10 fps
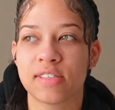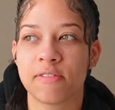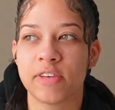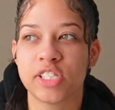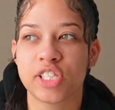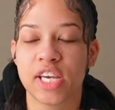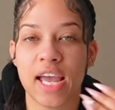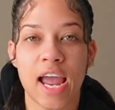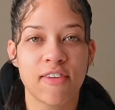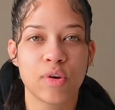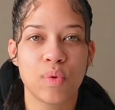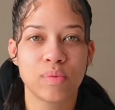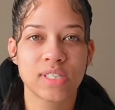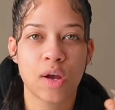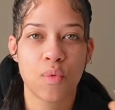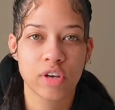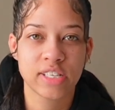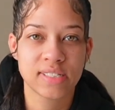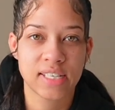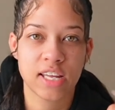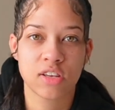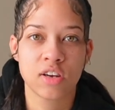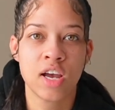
and efficient and everyone was like working together